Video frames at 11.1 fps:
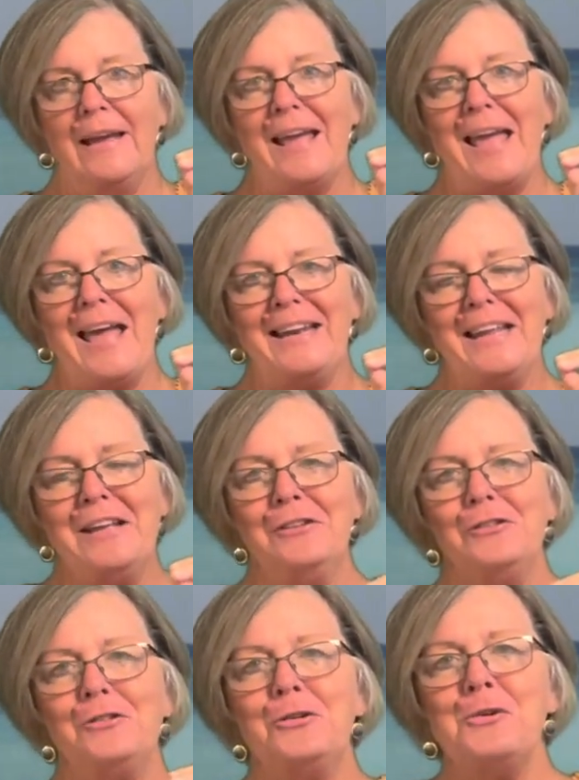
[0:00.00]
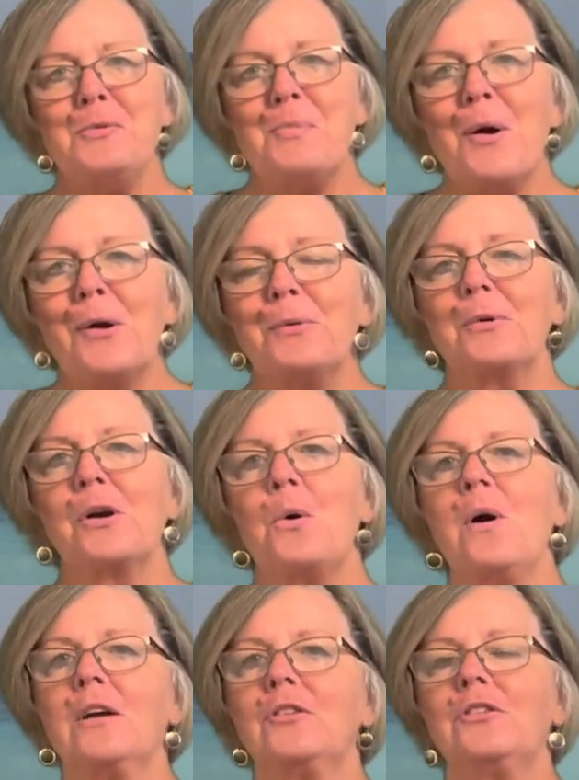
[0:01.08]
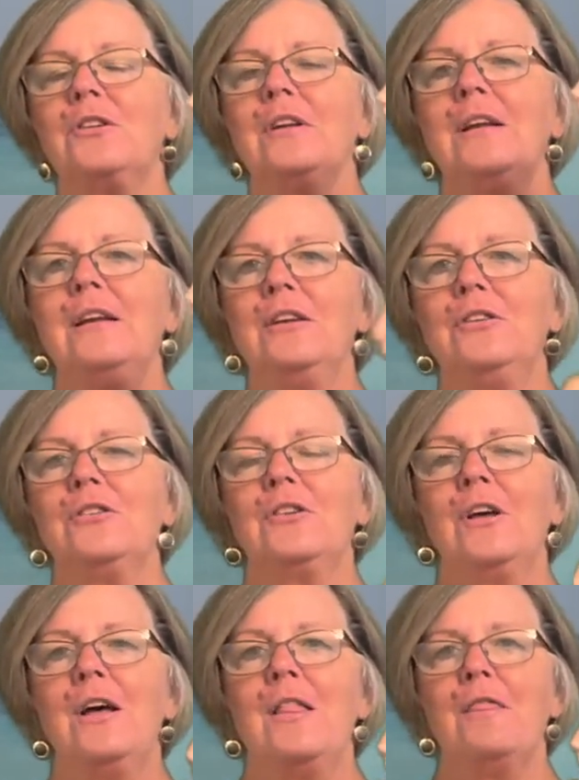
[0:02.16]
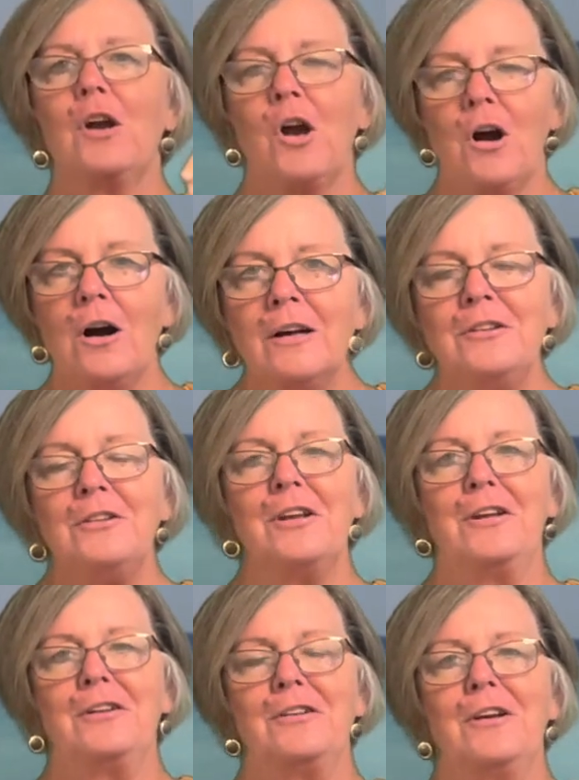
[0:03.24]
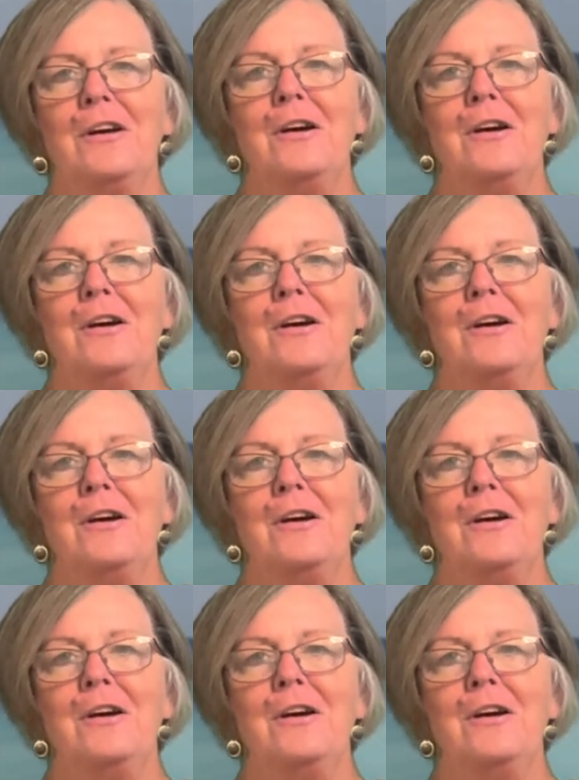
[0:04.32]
And his 2-part request is the content